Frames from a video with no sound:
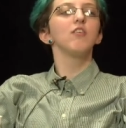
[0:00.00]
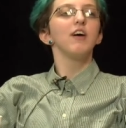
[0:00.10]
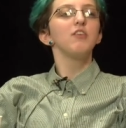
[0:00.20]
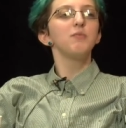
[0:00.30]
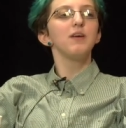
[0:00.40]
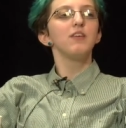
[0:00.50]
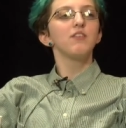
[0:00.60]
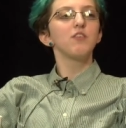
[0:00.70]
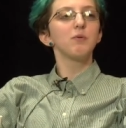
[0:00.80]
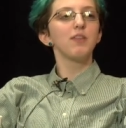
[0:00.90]

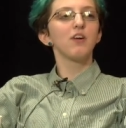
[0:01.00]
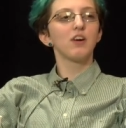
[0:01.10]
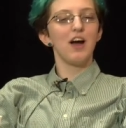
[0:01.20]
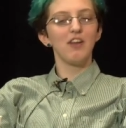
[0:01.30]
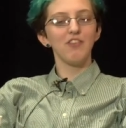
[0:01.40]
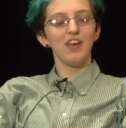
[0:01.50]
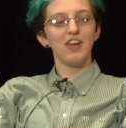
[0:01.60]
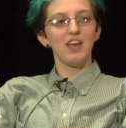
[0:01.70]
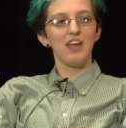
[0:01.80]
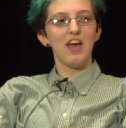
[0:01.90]
lesbians, but they're kind of like
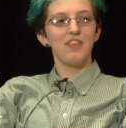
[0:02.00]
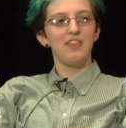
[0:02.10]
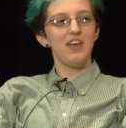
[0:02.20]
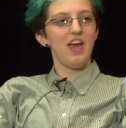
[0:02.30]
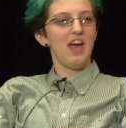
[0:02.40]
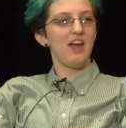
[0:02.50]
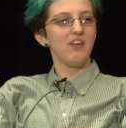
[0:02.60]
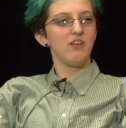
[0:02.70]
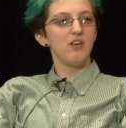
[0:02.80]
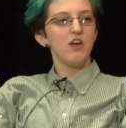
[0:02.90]
at the end. There are